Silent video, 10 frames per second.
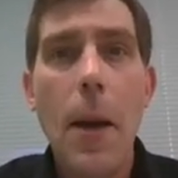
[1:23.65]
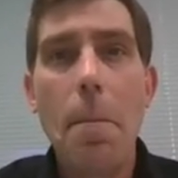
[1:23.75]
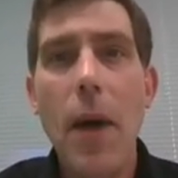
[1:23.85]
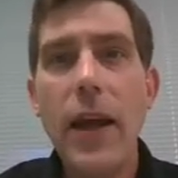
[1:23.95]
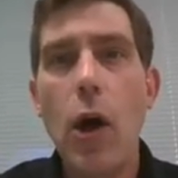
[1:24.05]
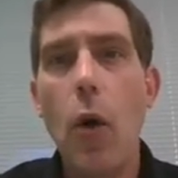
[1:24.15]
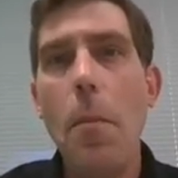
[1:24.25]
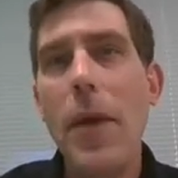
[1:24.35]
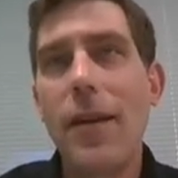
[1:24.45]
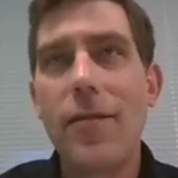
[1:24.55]
might
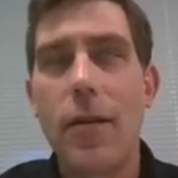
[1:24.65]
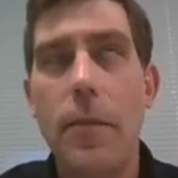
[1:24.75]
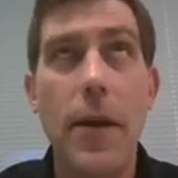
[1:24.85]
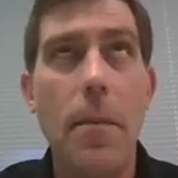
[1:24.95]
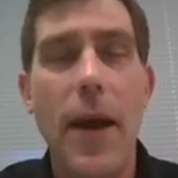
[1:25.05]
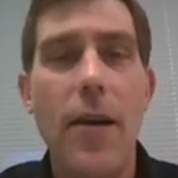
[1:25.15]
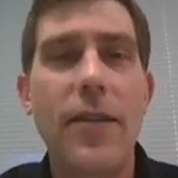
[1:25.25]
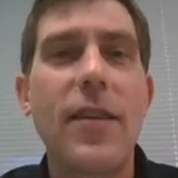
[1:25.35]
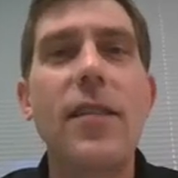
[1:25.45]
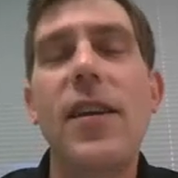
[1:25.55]
omit some
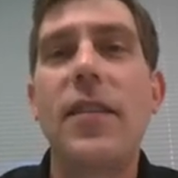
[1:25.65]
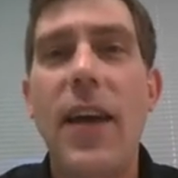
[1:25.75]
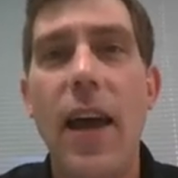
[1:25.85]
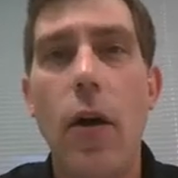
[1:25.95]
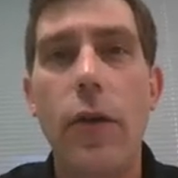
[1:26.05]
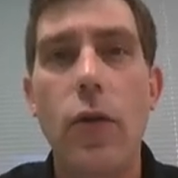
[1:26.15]
embarrassing details